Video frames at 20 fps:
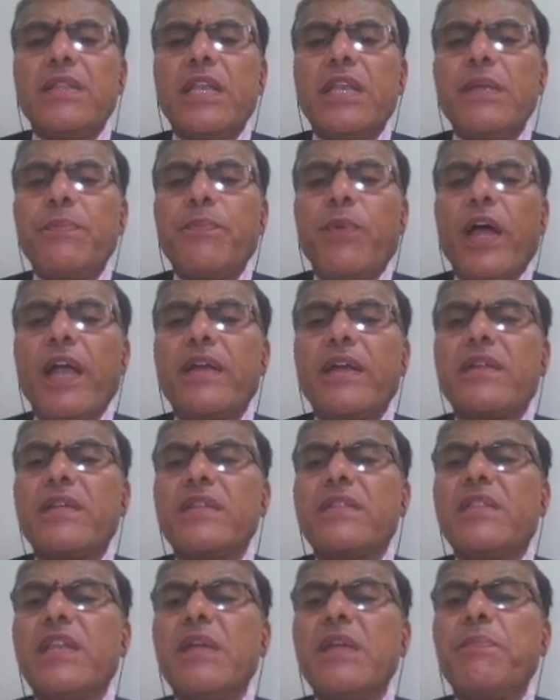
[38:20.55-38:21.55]

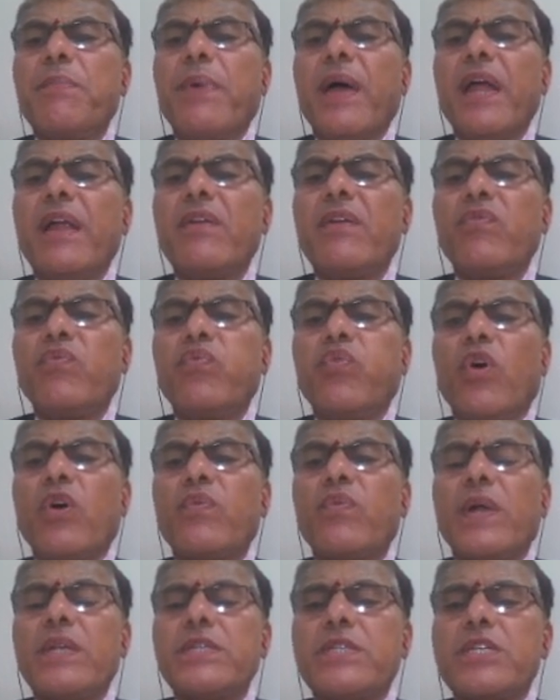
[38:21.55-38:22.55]

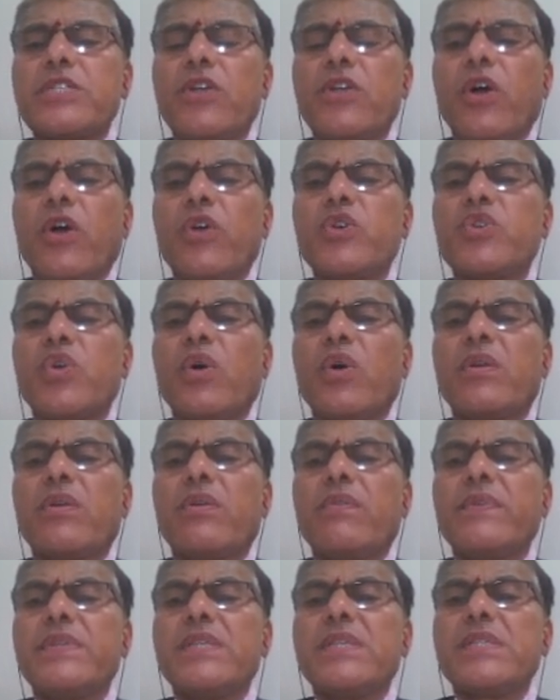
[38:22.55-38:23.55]
3.41, just now I have
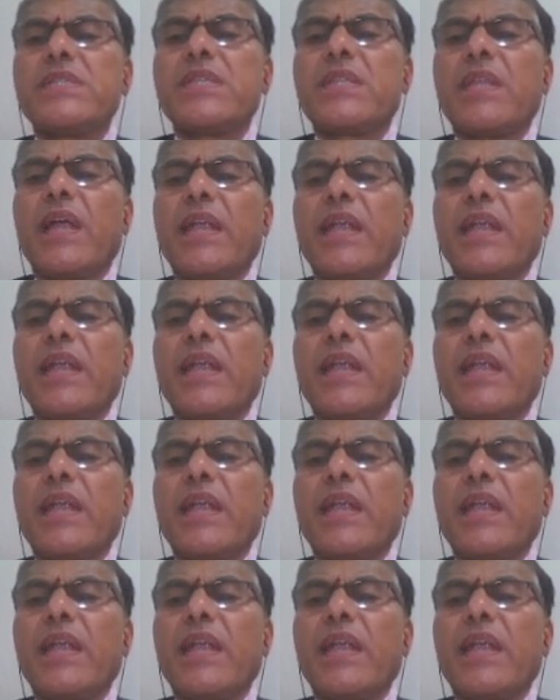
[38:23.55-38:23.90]
shown, which is